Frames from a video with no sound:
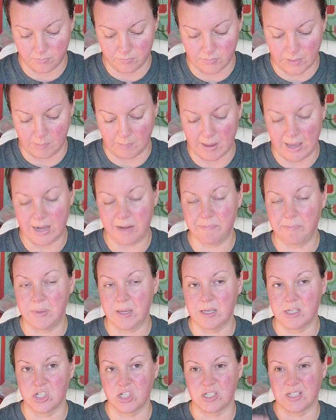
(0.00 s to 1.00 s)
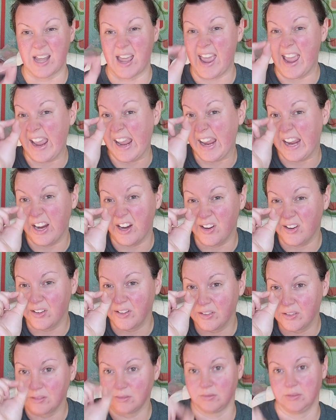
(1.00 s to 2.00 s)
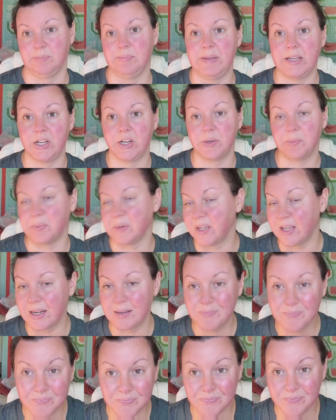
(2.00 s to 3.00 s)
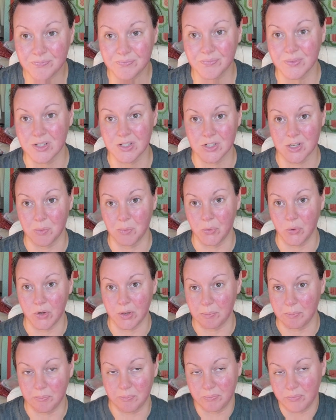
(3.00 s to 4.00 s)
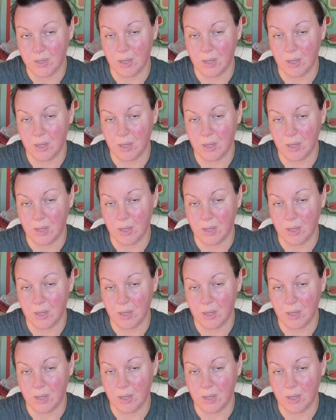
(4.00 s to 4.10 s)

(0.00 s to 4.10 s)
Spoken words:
They might have been just a hair bigger, but there's no point of